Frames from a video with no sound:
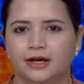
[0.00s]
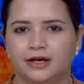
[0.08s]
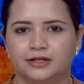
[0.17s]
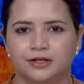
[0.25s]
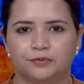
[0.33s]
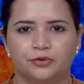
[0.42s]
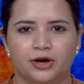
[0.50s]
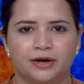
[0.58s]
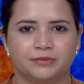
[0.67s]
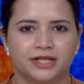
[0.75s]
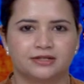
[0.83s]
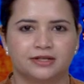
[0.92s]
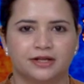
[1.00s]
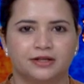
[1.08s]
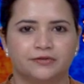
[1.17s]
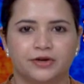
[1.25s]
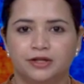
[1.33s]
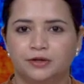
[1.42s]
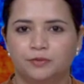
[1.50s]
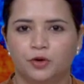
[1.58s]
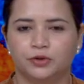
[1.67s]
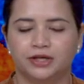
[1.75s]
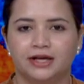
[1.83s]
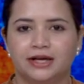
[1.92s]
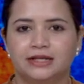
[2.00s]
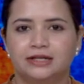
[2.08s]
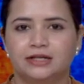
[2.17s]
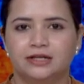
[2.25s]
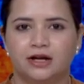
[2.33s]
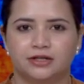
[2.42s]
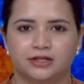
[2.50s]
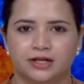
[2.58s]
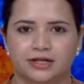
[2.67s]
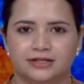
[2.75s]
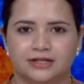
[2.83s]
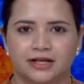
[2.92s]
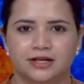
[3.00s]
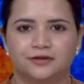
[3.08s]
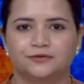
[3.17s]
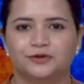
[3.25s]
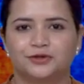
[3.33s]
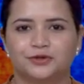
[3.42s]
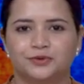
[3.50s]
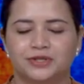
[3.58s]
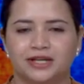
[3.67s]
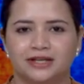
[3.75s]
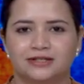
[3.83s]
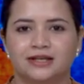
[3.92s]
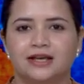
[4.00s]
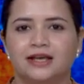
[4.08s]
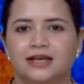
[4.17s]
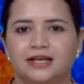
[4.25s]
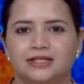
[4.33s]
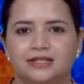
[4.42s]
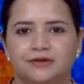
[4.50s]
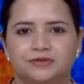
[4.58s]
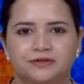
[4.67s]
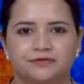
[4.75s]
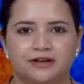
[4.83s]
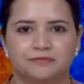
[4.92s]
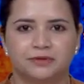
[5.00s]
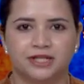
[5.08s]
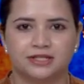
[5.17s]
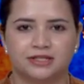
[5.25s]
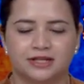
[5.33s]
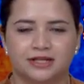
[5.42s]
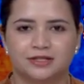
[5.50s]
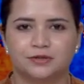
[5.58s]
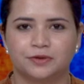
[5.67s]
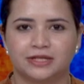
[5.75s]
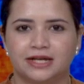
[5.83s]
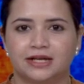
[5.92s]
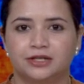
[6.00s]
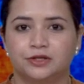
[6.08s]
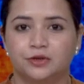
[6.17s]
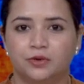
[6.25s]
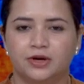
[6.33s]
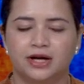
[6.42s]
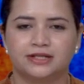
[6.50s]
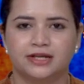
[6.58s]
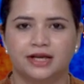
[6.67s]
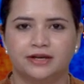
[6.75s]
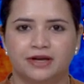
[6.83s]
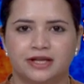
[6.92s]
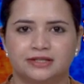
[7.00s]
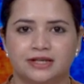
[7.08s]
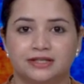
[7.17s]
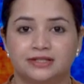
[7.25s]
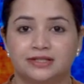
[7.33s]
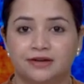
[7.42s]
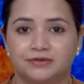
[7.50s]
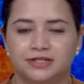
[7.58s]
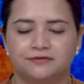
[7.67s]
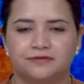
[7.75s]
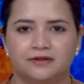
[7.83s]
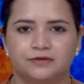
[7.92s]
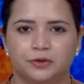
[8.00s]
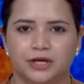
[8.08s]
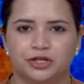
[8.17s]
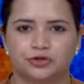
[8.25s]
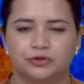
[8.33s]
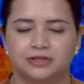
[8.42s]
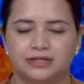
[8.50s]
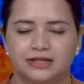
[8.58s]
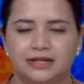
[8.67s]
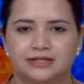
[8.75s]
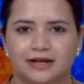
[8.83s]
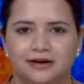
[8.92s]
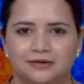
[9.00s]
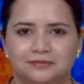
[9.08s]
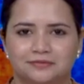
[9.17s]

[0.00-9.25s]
Indian Prime Minister Narendra Modi in Karnataka state for two days. 75 ministers to attend Yoga Day events at 75 locations in India.